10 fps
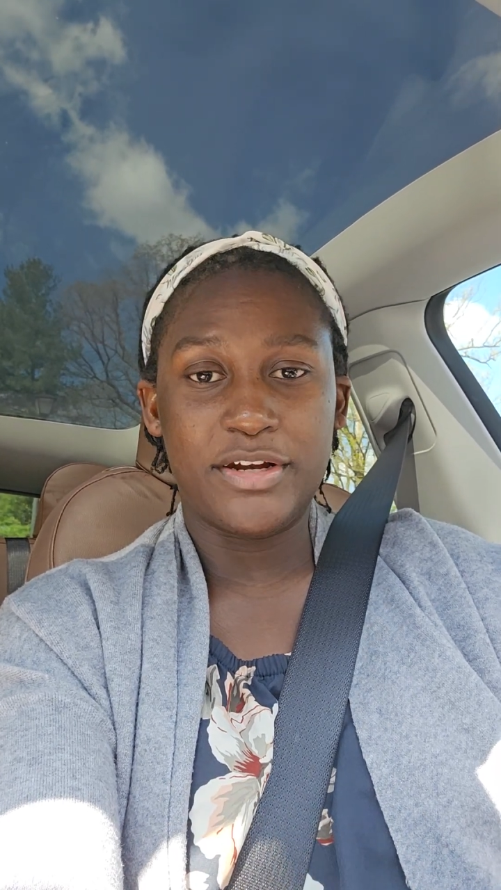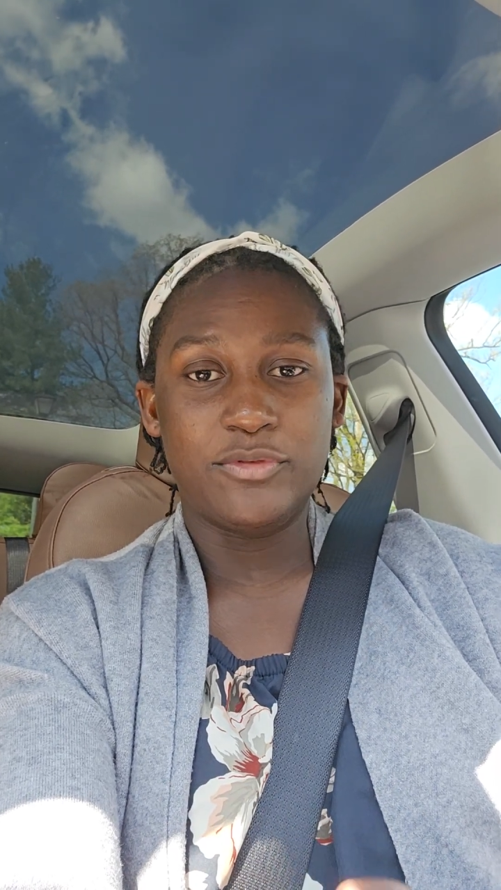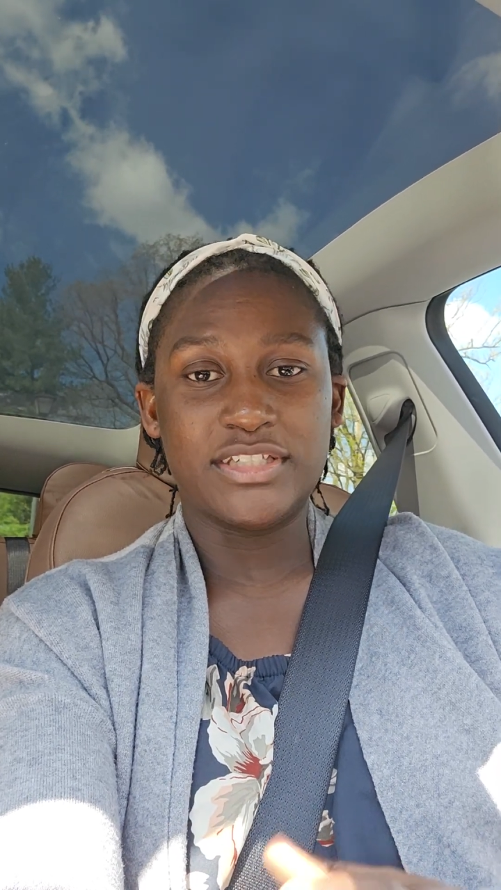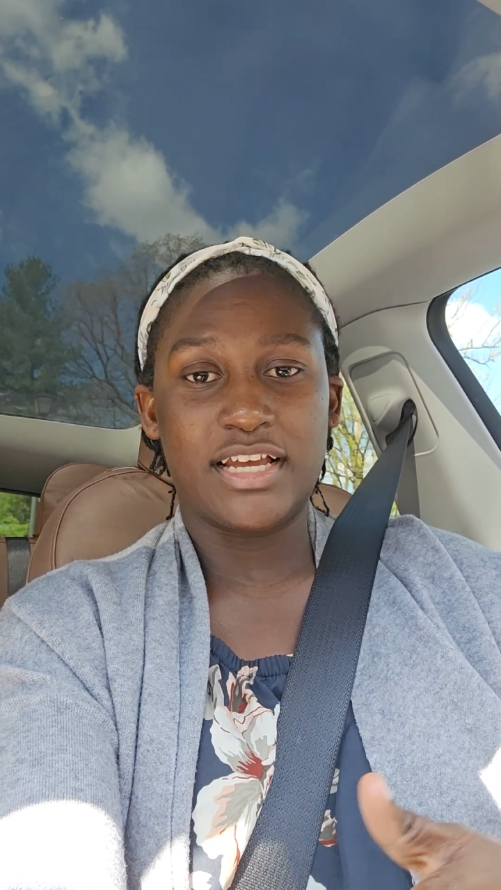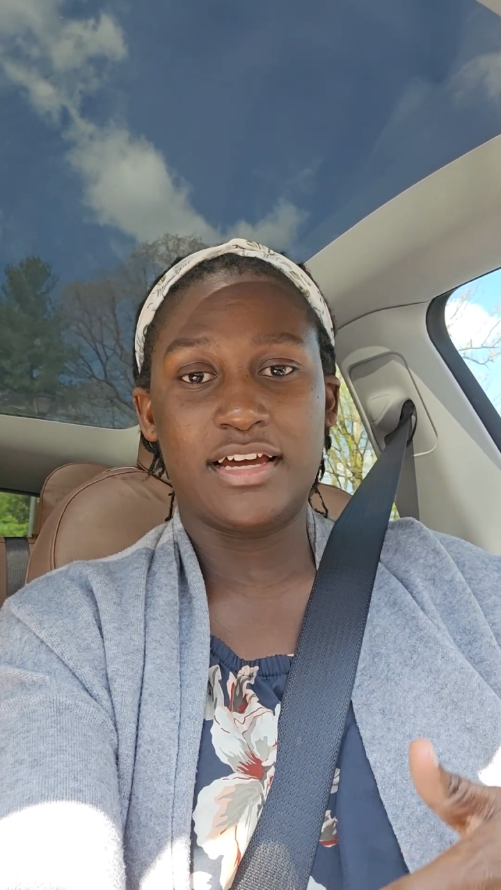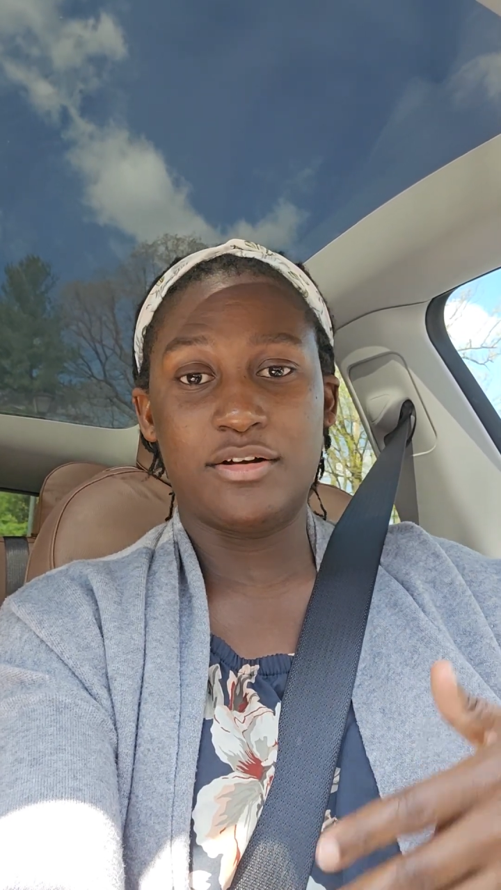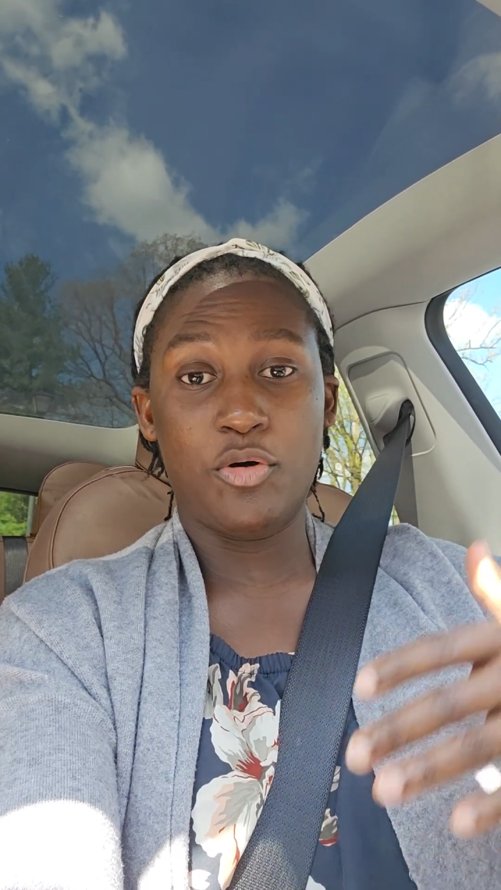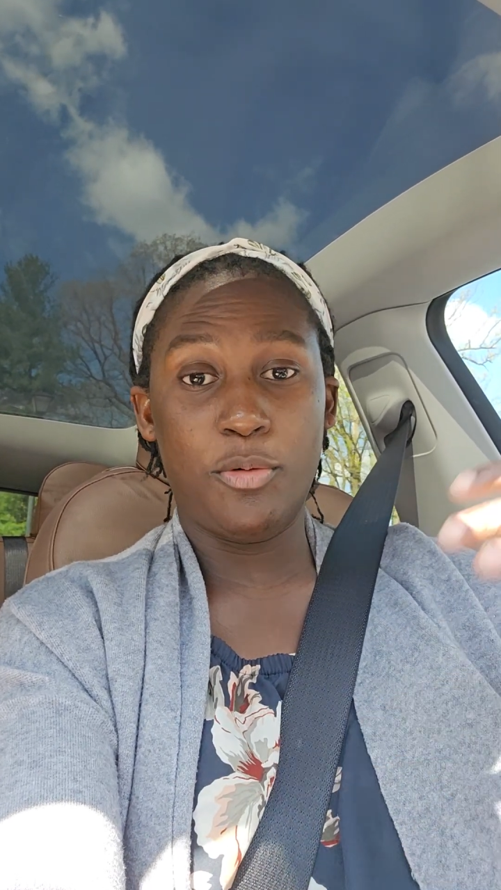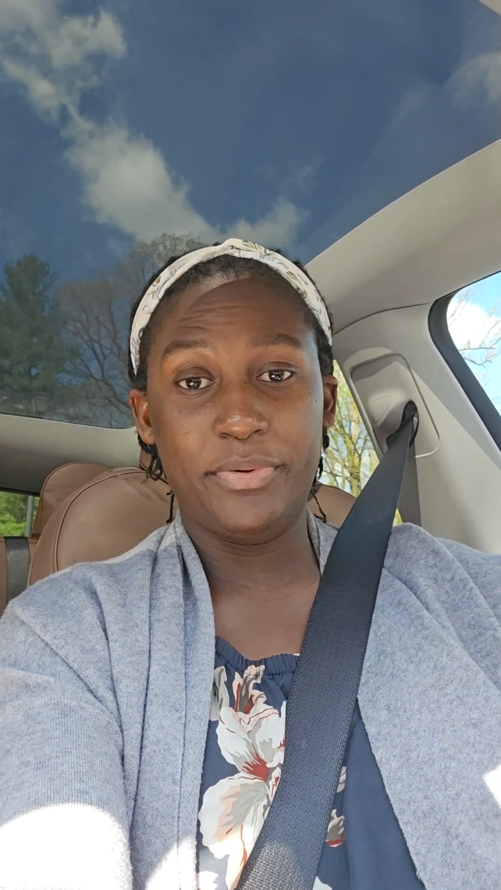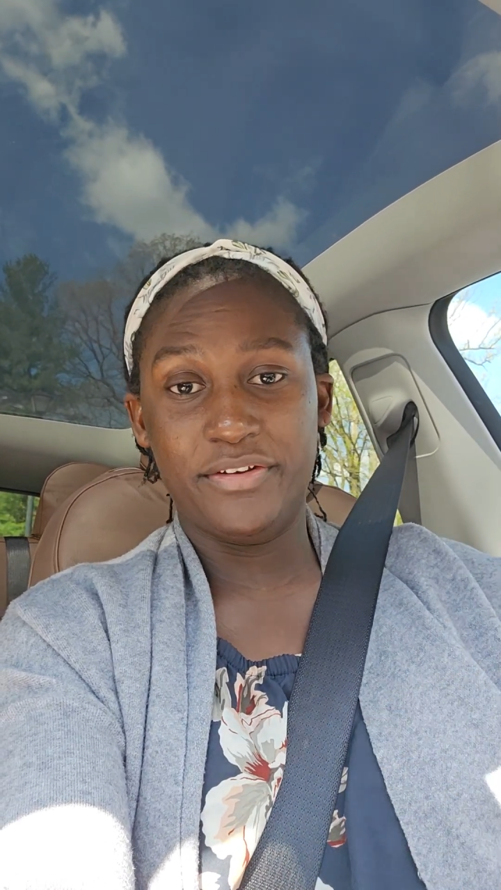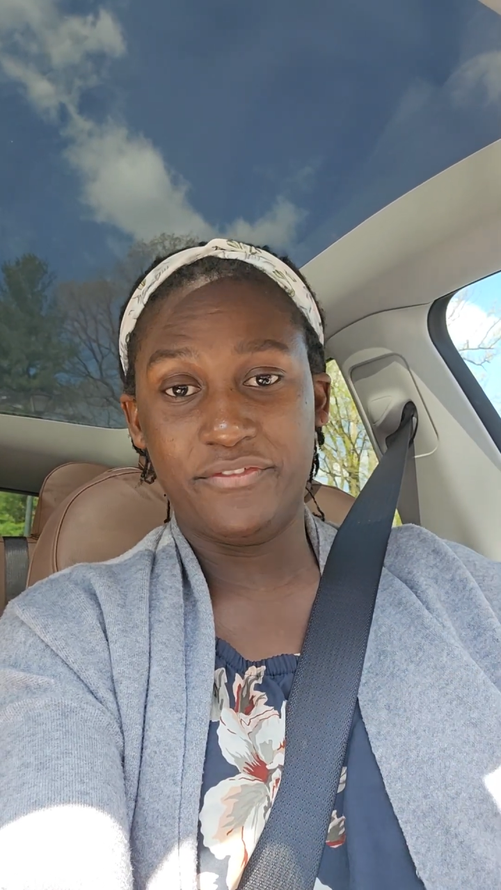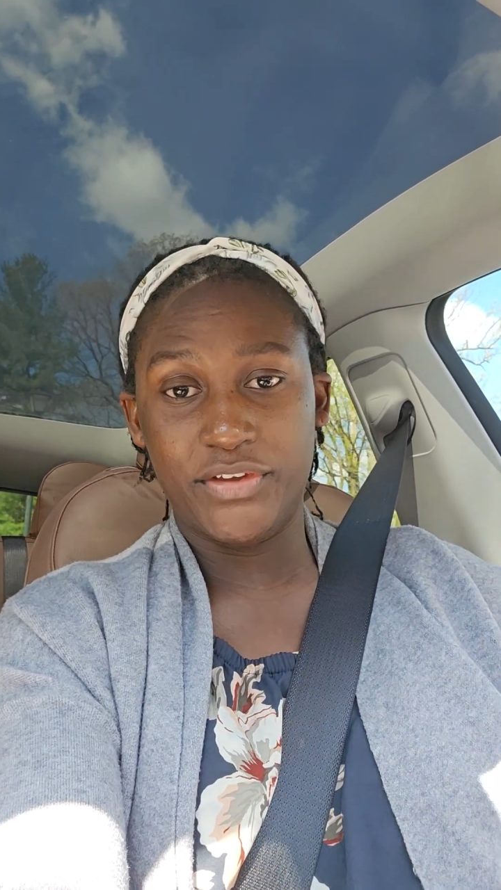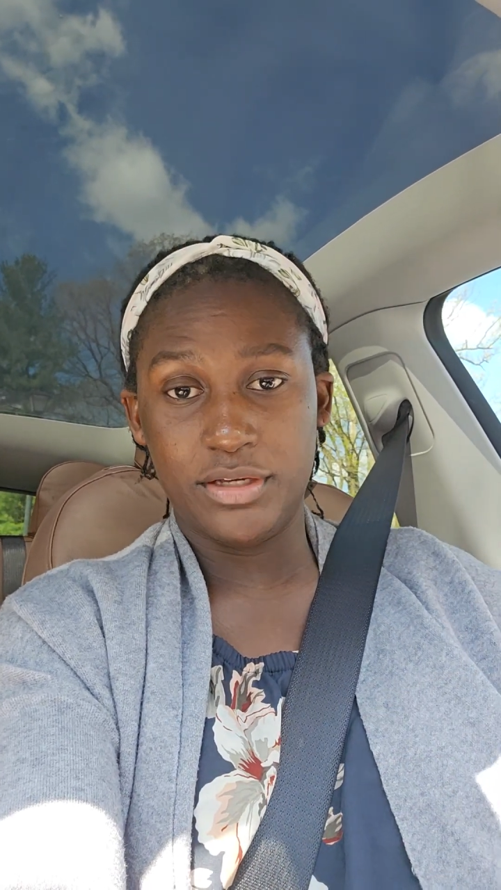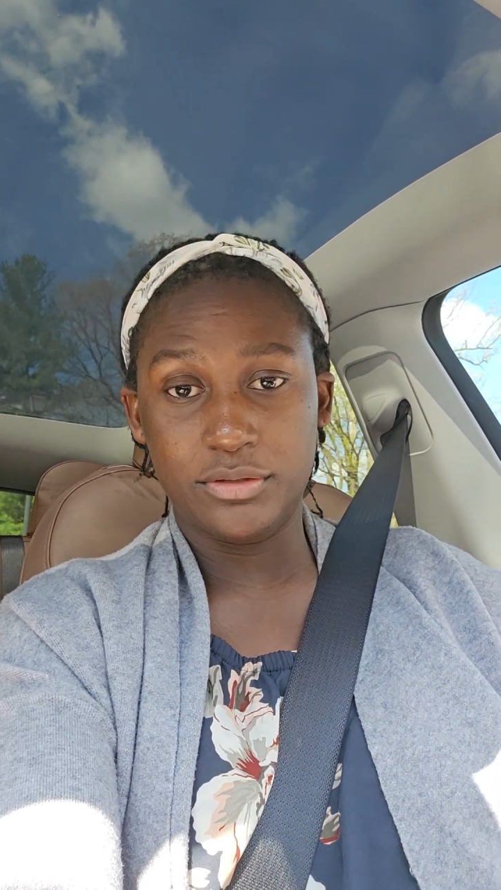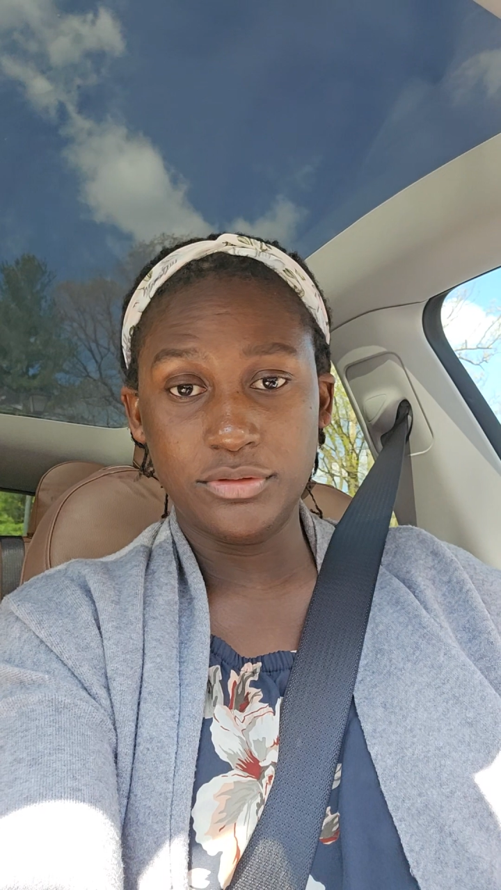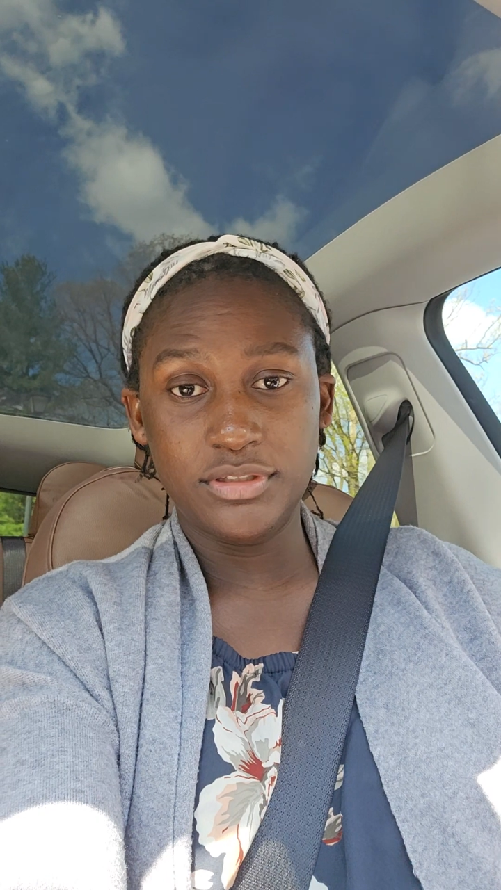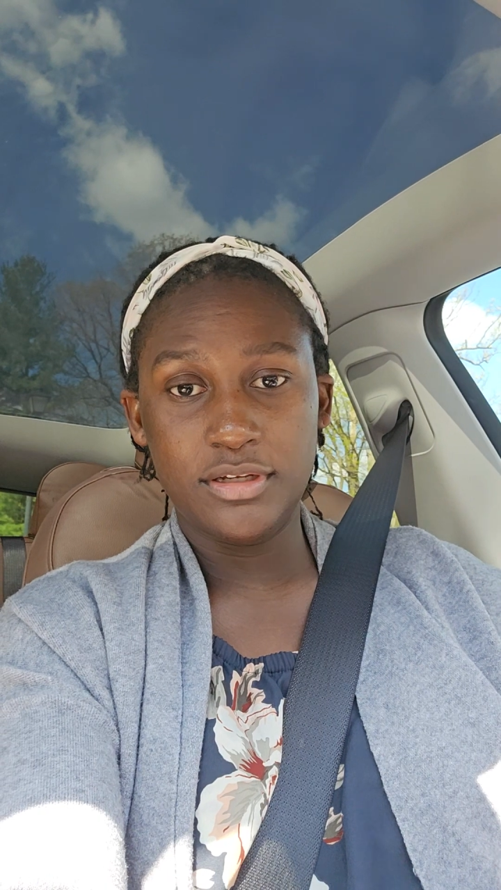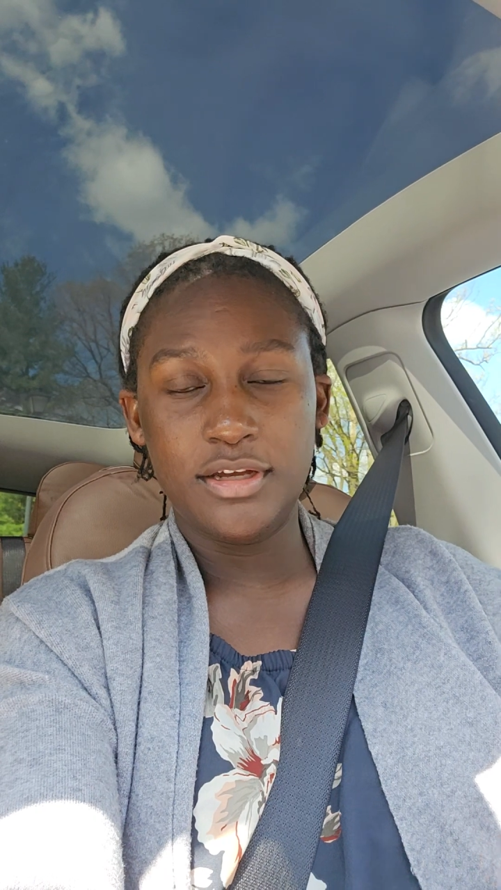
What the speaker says: but it was like an open field